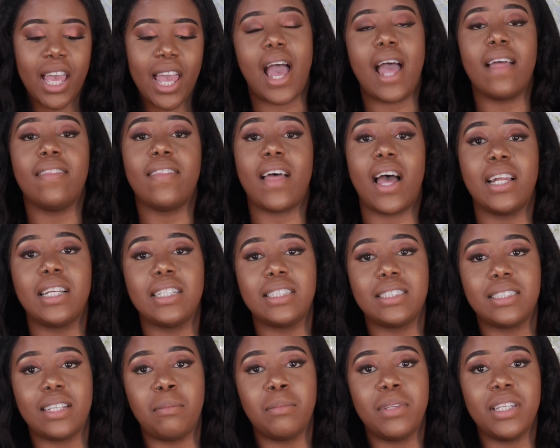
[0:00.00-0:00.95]
and that is
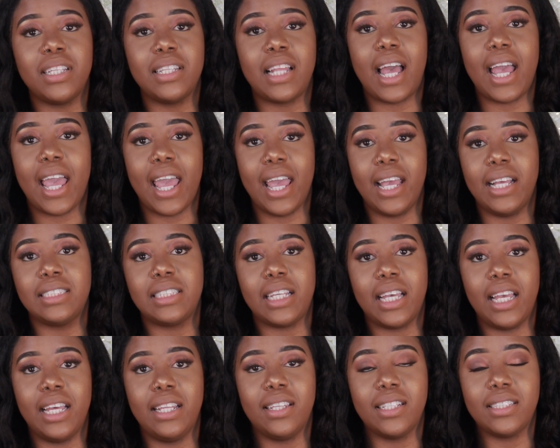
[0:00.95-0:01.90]
something that is
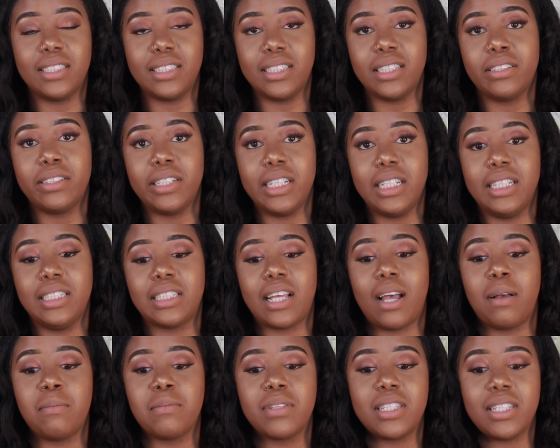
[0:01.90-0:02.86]
in the Series
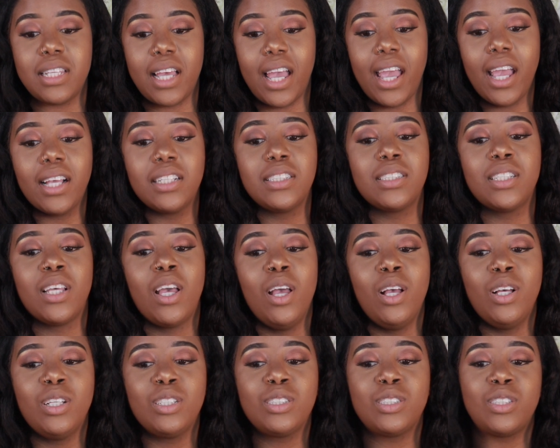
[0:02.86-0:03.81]
6.
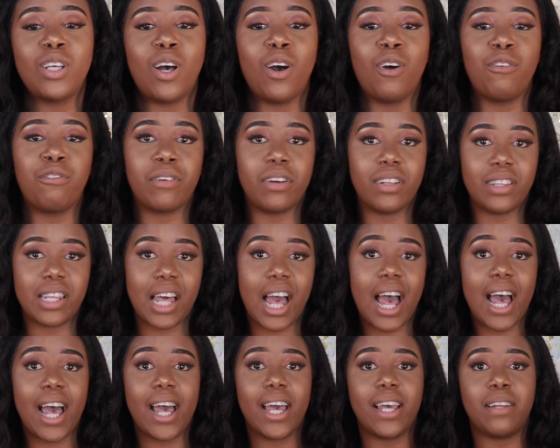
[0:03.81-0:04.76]
So for
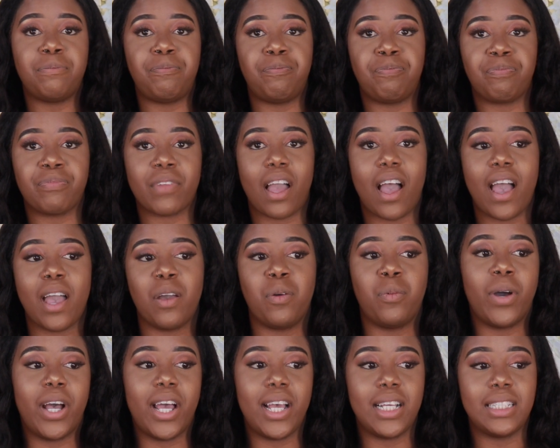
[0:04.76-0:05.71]
that, I
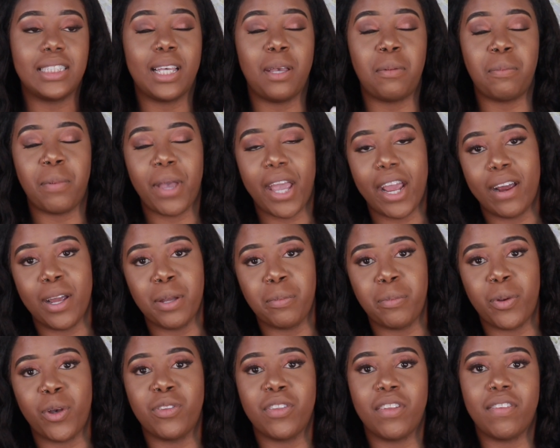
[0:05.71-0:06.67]
was comparing
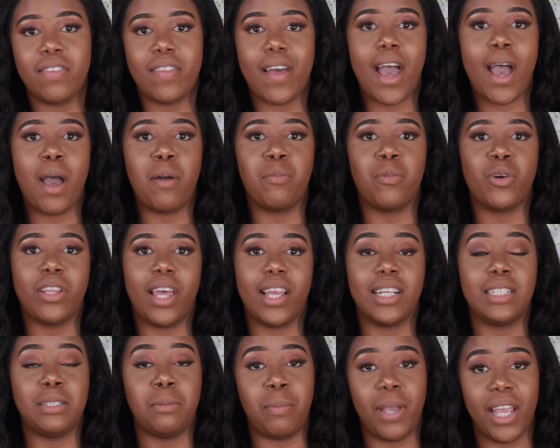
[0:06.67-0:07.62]
both of them or
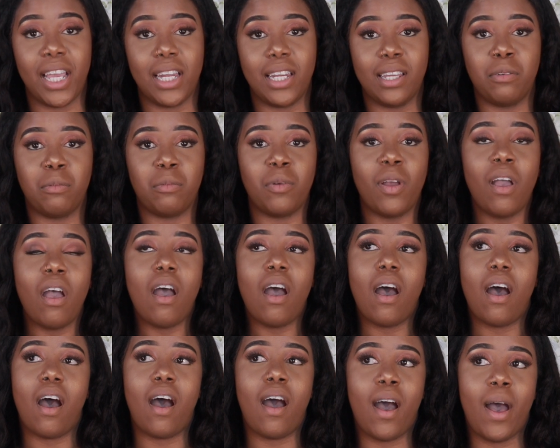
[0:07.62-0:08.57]
like debating
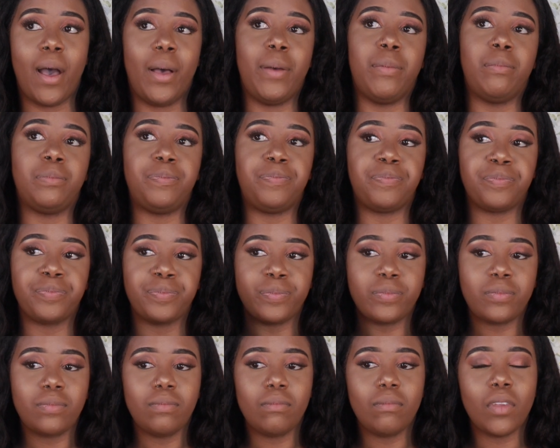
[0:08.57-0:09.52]
on
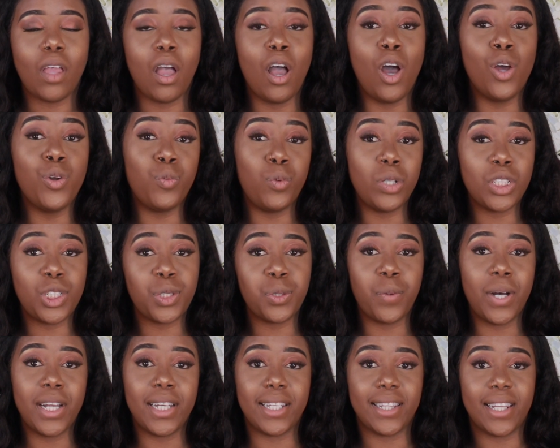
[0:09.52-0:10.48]
which
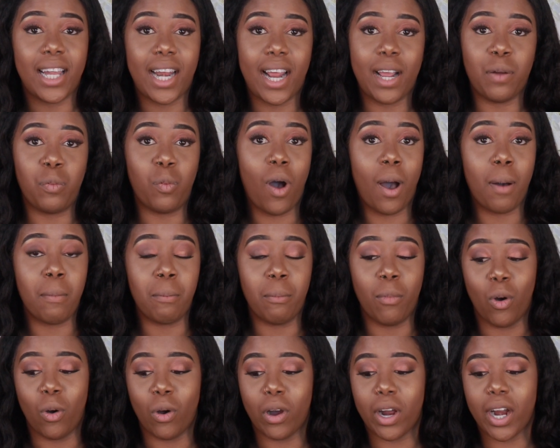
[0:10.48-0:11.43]
one that I want
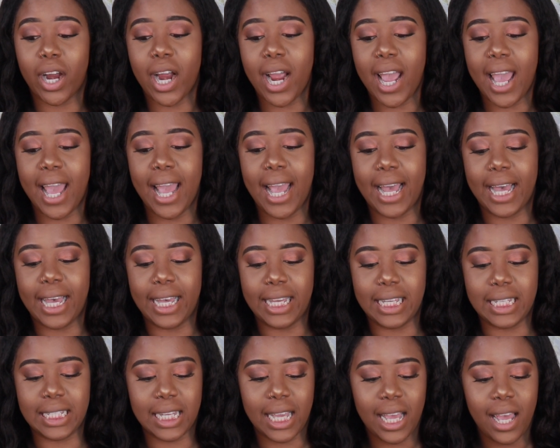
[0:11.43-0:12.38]
more.
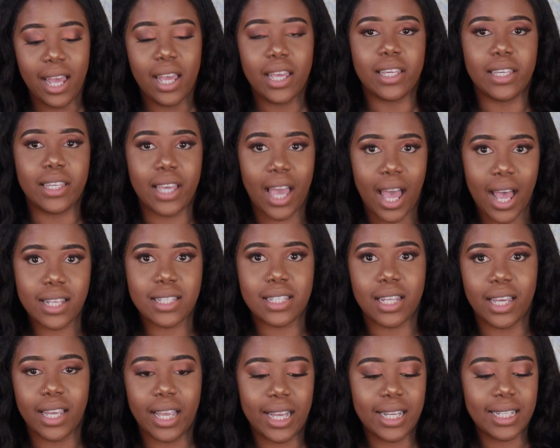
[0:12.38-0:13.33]
And yes,
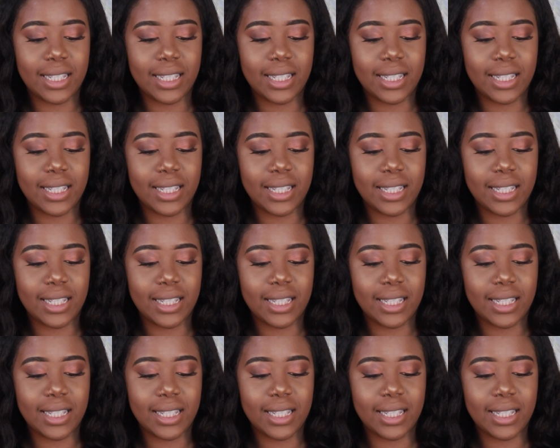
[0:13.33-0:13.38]
like I